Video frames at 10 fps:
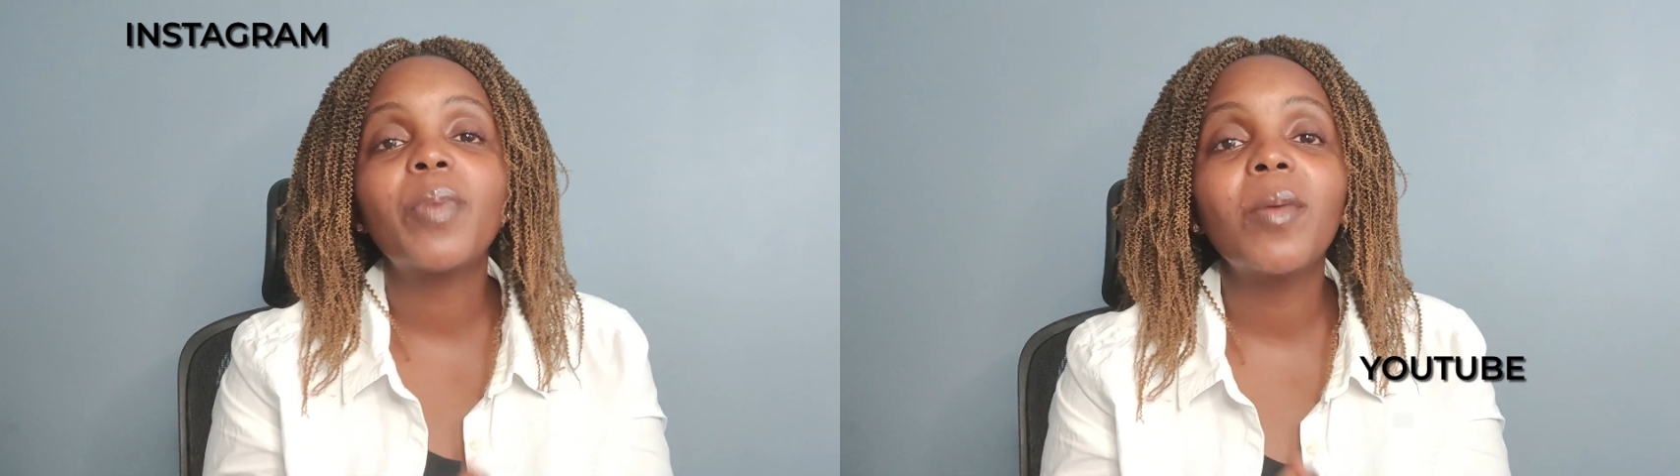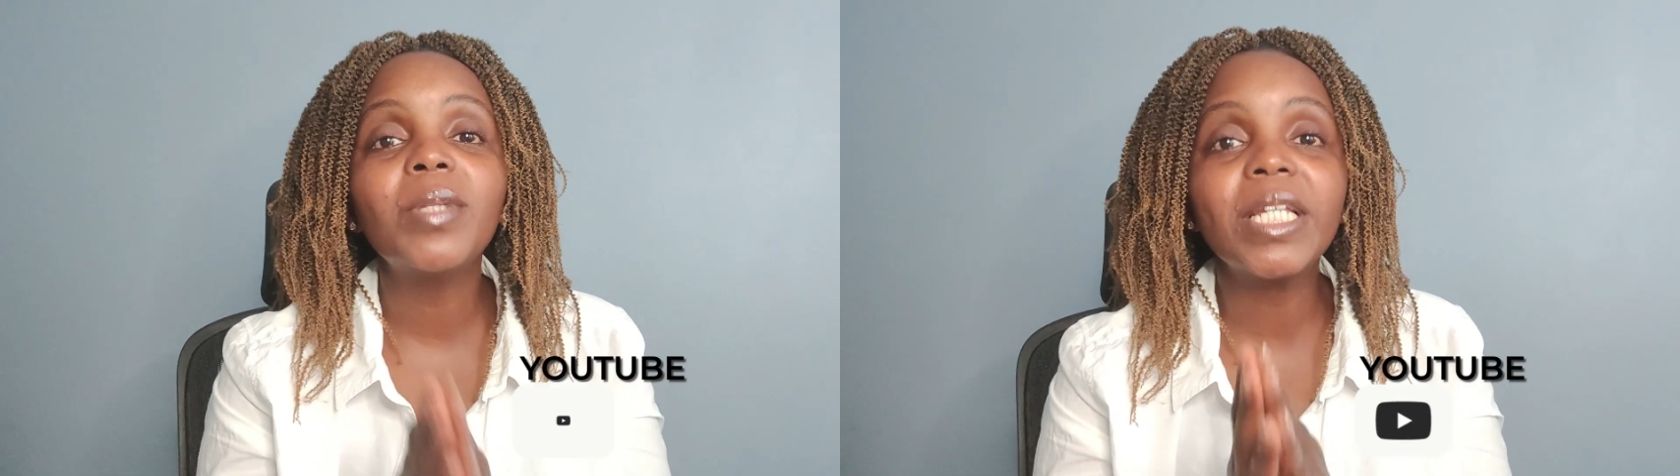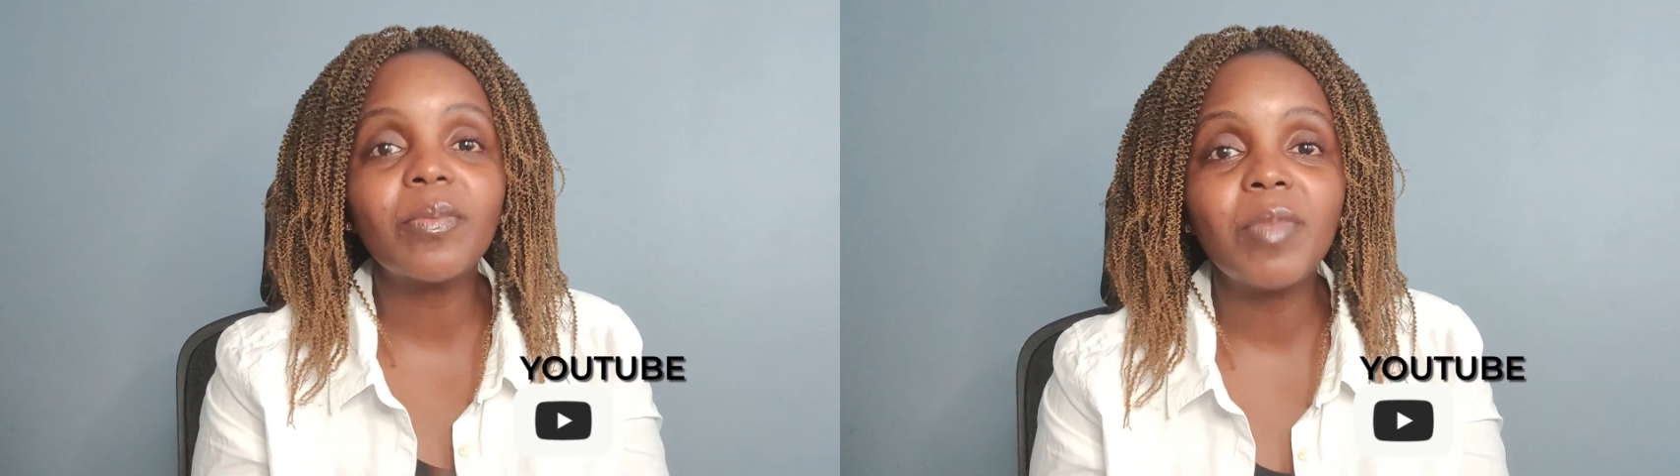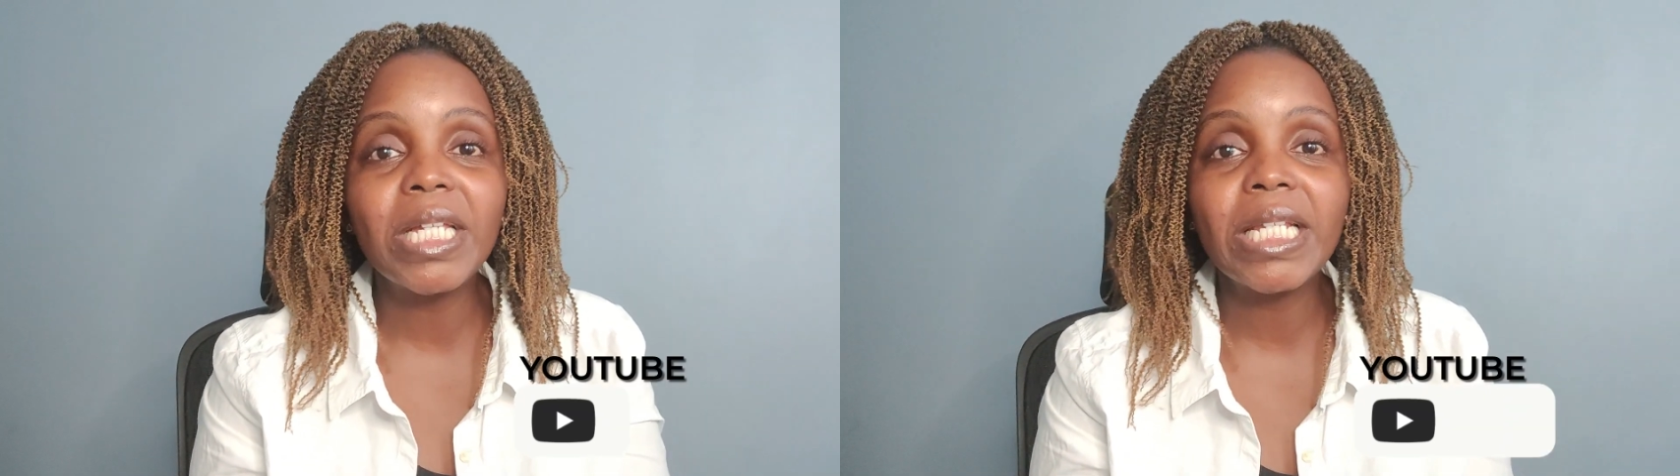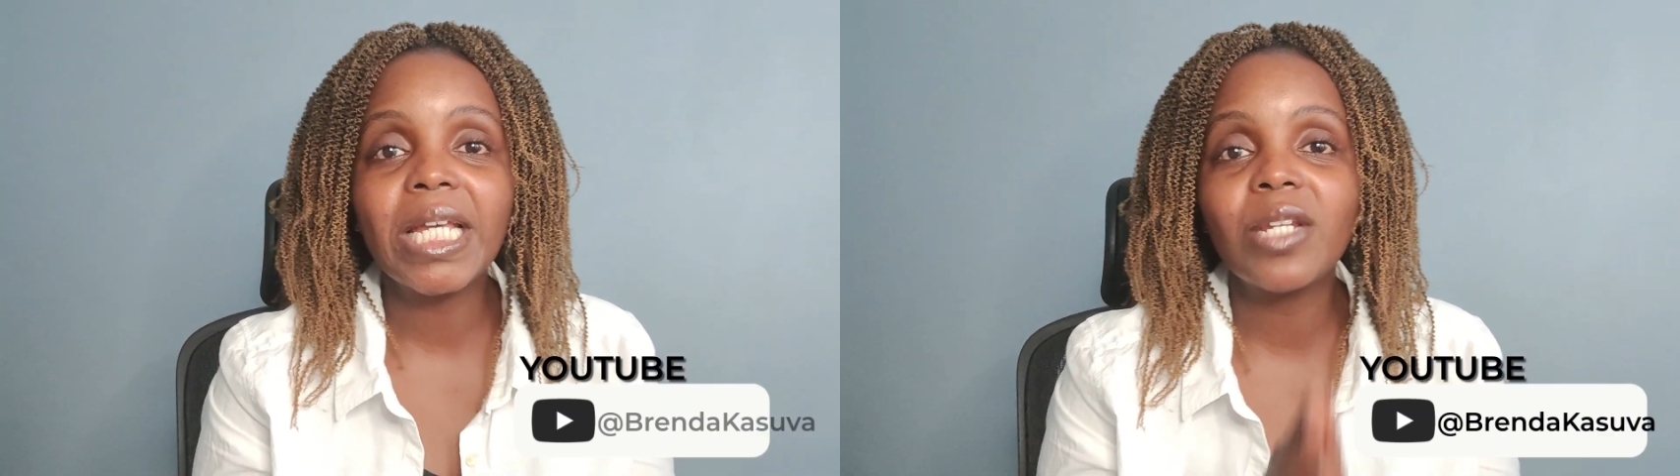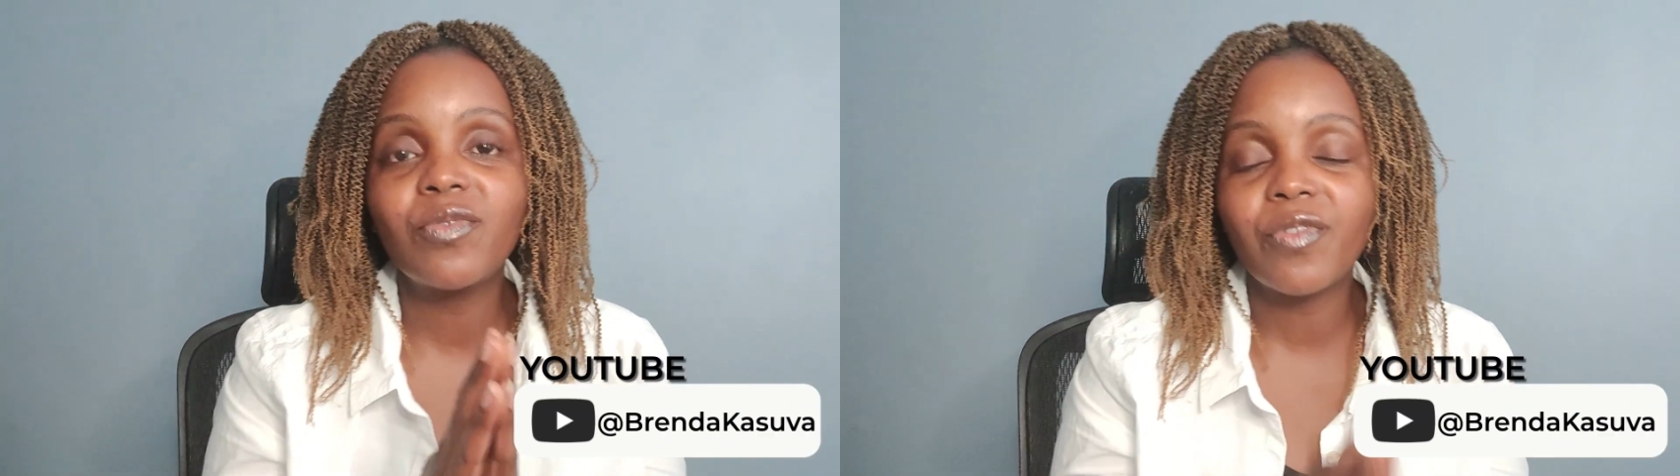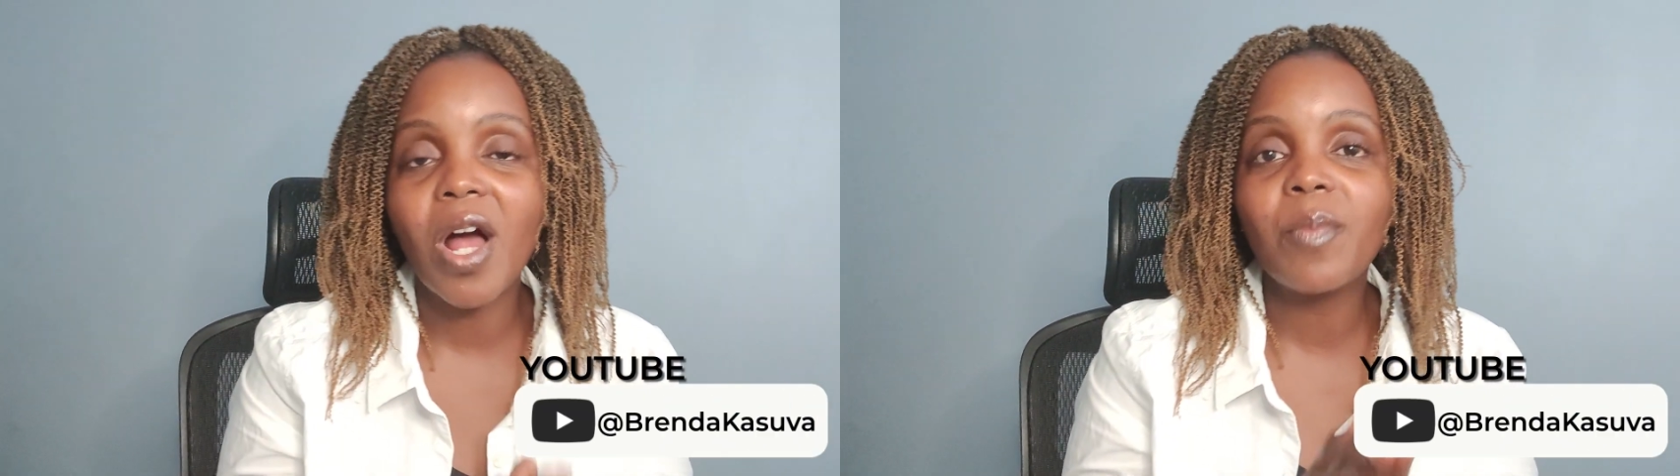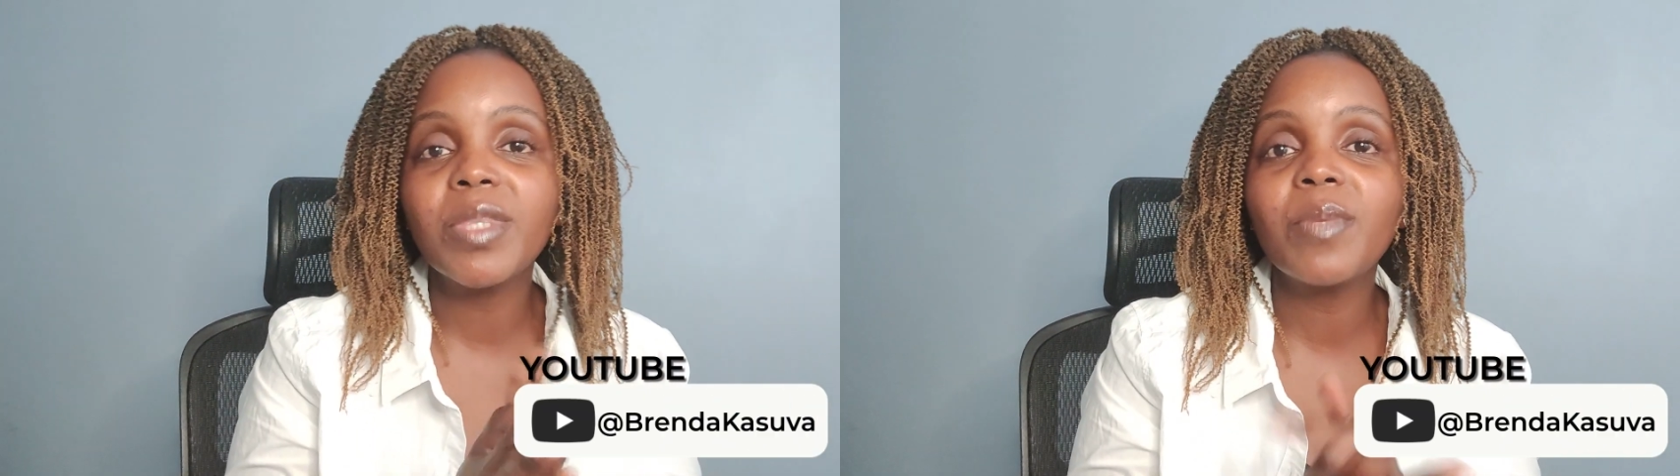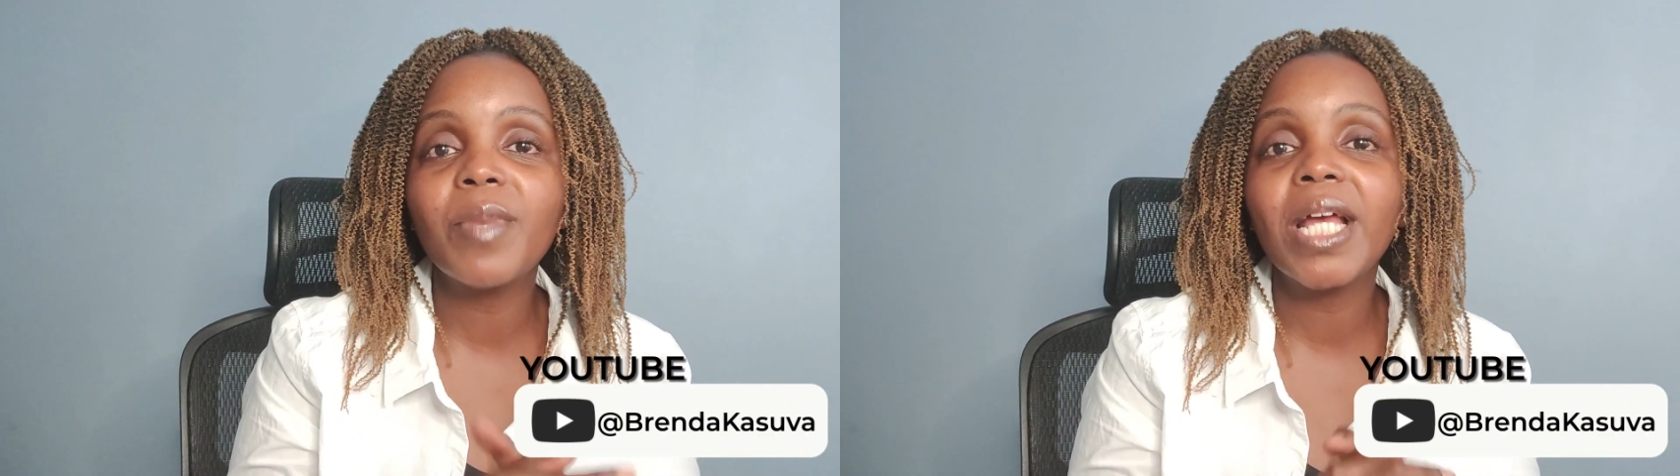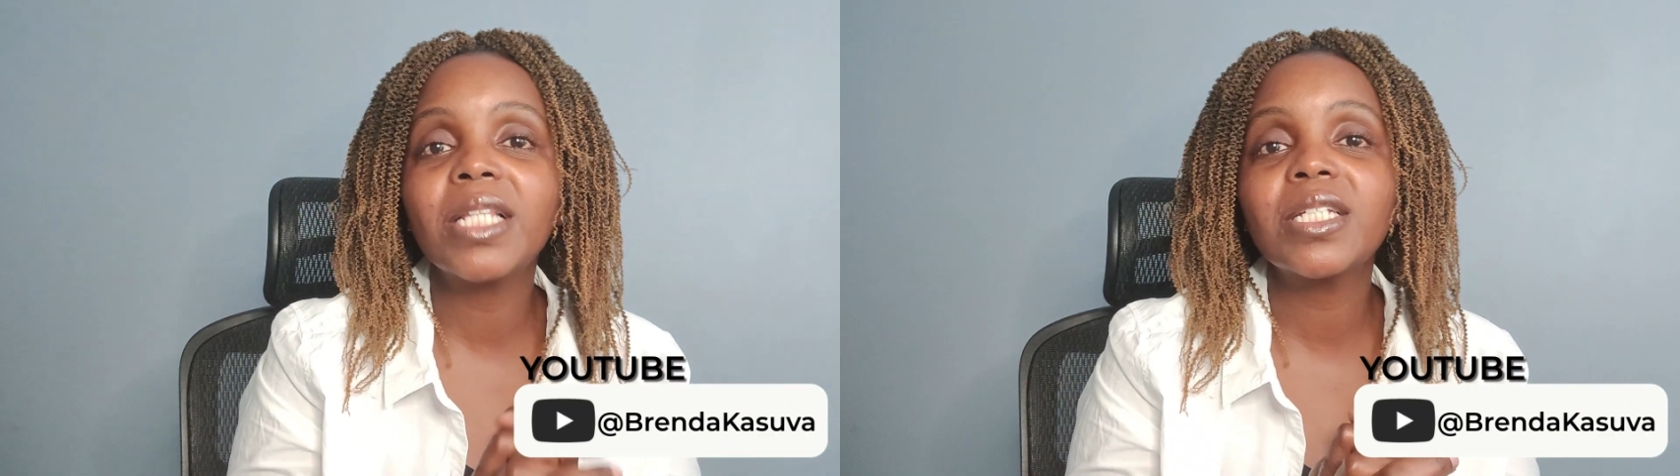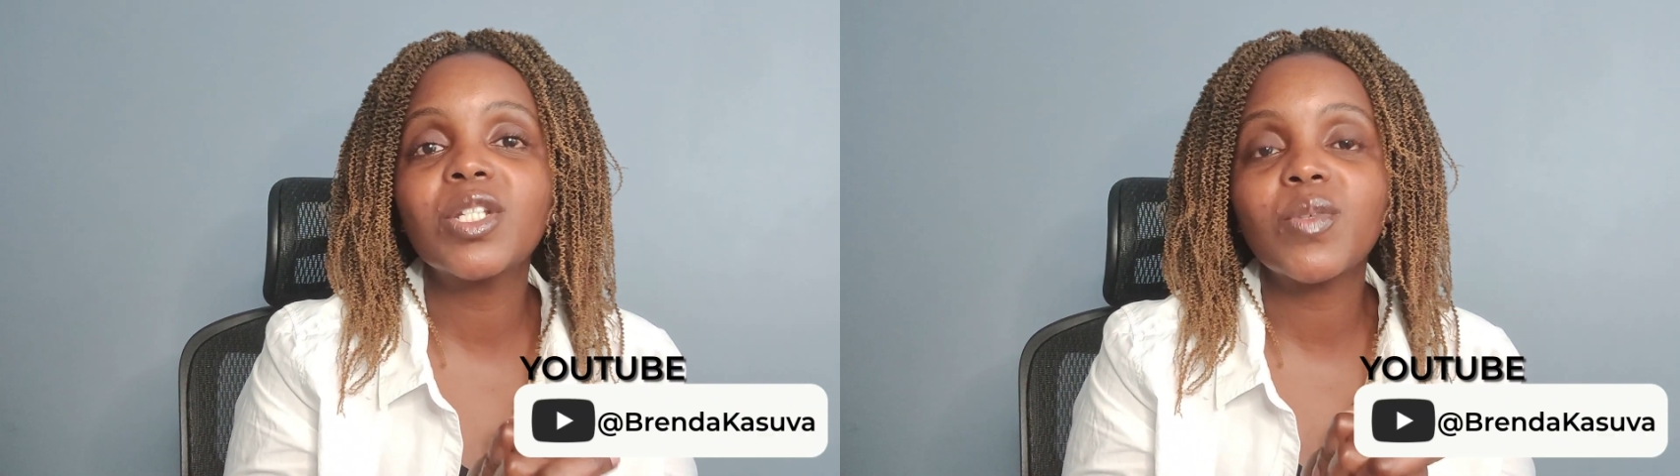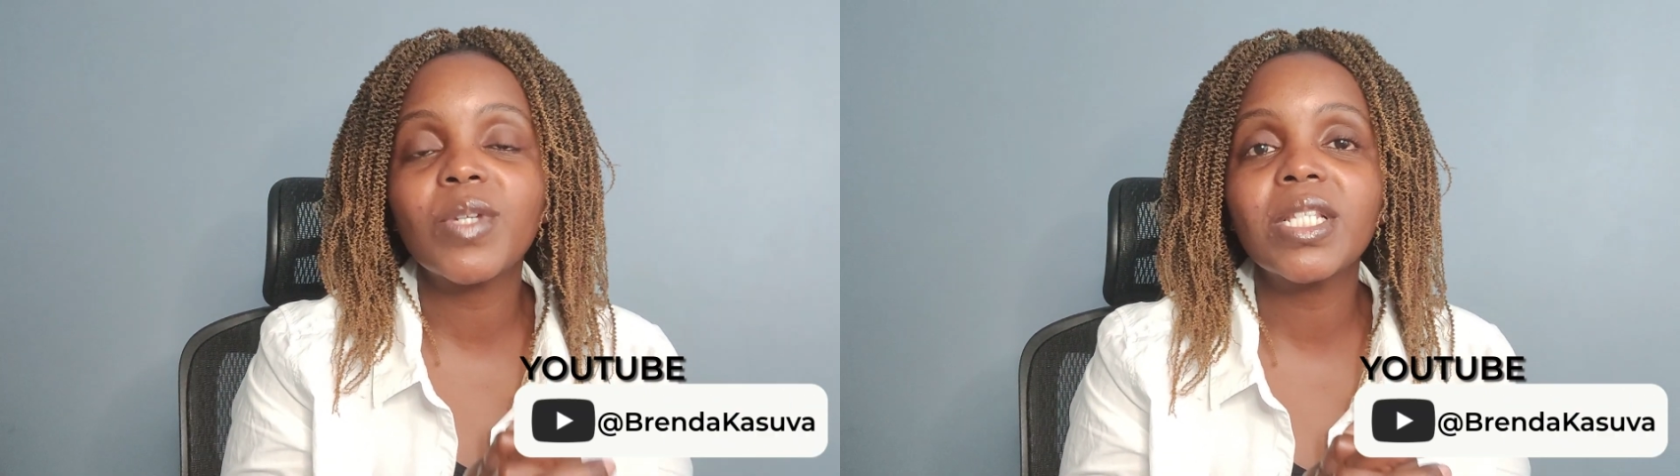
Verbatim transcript: the public meeting from the Maryland